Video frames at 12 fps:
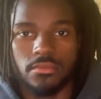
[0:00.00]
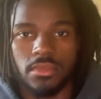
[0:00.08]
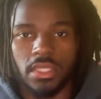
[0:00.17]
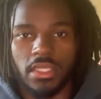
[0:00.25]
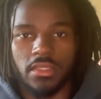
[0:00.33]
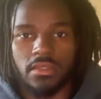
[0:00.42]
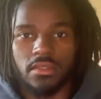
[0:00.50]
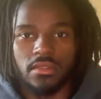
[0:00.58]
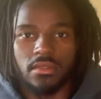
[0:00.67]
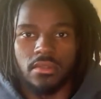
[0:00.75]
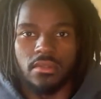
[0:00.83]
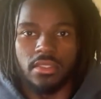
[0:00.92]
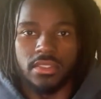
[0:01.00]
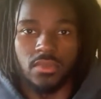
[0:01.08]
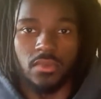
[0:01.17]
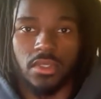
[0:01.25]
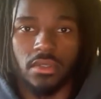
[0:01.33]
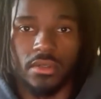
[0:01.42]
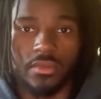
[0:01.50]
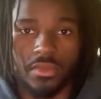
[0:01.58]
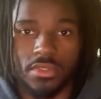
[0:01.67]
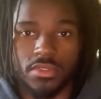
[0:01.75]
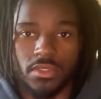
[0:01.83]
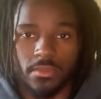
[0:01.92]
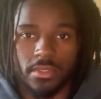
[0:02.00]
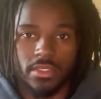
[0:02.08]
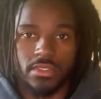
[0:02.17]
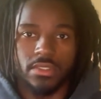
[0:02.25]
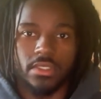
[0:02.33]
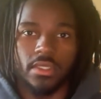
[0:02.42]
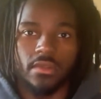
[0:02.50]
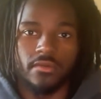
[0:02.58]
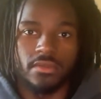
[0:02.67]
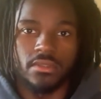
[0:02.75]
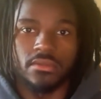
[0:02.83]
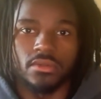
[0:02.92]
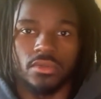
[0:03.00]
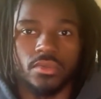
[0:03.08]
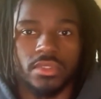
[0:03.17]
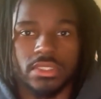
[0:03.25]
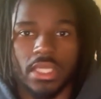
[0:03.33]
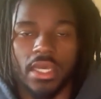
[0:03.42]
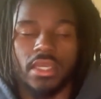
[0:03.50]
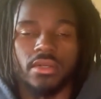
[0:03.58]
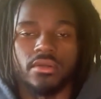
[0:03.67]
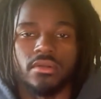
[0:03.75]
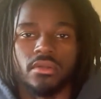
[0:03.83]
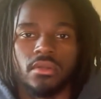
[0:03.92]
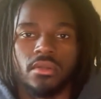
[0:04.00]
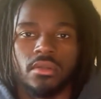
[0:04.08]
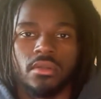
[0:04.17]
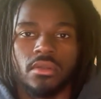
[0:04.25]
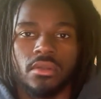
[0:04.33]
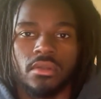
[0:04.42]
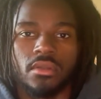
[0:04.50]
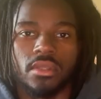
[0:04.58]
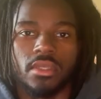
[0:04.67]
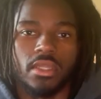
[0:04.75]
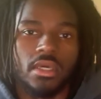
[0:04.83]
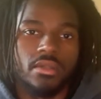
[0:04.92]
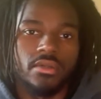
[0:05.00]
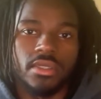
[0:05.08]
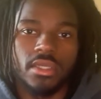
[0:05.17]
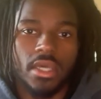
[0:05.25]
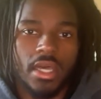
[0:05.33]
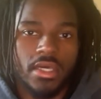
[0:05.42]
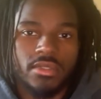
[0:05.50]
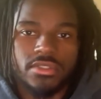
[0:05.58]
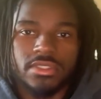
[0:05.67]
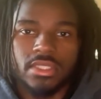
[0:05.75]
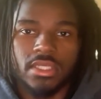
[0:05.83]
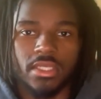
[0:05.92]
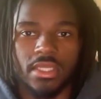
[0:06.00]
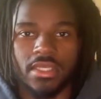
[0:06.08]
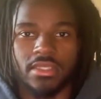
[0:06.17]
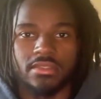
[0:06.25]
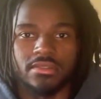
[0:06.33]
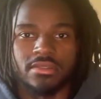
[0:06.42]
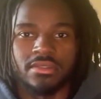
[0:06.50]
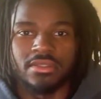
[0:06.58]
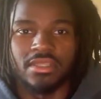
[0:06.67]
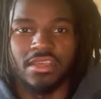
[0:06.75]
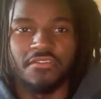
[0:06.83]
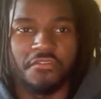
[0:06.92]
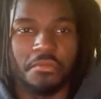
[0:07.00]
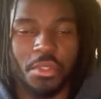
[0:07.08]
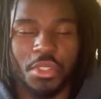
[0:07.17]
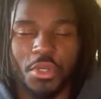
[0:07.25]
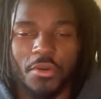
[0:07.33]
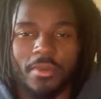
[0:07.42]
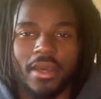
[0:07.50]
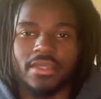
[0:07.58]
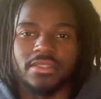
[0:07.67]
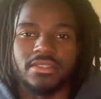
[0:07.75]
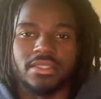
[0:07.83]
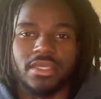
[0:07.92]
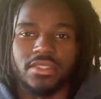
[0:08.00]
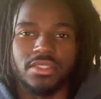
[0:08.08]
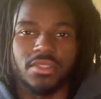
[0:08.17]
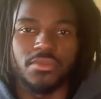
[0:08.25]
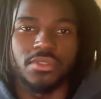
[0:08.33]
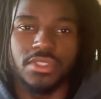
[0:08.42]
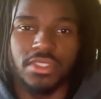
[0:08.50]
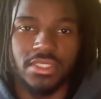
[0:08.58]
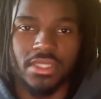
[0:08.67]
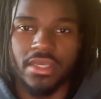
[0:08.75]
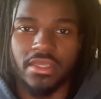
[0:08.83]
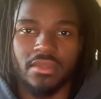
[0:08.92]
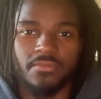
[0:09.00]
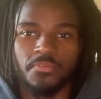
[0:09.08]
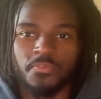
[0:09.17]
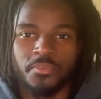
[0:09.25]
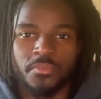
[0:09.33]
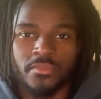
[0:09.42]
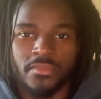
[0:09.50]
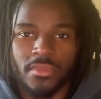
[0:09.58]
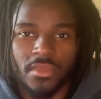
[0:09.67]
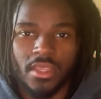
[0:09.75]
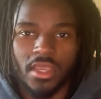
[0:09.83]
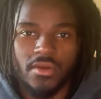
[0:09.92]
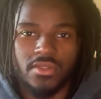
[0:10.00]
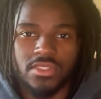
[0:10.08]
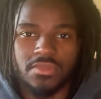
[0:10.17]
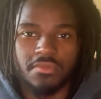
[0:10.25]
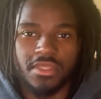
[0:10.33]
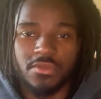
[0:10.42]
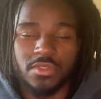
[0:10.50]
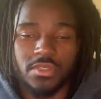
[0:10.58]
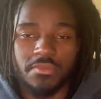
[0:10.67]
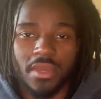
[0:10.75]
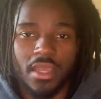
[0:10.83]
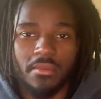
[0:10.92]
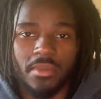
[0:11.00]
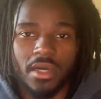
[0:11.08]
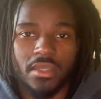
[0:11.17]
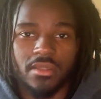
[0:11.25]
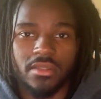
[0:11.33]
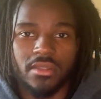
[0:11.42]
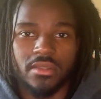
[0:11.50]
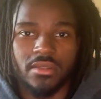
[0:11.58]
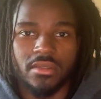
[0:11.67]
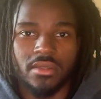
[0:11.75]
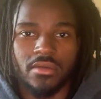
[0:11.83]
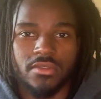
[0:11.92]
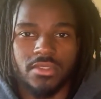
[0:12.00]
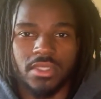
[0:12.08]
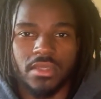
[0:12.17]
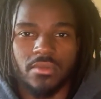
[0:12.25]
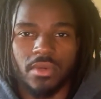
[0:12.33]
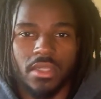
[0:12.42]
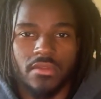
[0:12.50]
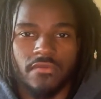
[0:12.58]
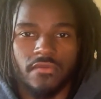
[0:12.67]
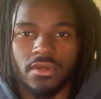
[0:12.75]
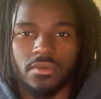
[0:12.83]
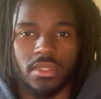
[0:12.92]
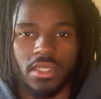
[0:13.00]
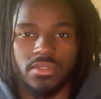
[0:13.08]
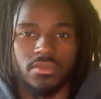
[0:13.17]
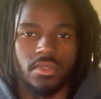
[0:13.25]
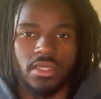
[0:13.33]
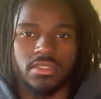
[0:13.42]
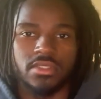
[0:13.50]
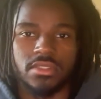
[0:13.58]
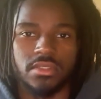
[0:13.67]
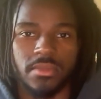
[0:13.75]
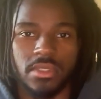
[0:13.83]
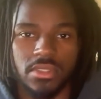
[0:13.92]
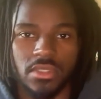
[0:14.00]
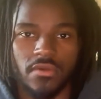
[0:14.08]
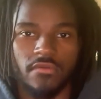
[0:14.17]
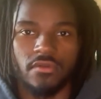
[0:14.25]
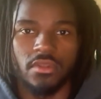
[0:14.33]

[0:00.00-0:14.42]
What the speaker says: And this world wants you to be enslaved through desire. And I understand that. And for me to go back into that shit was just like, it was just mind boggling. I was just like, why the fuck would I do that shit to myself?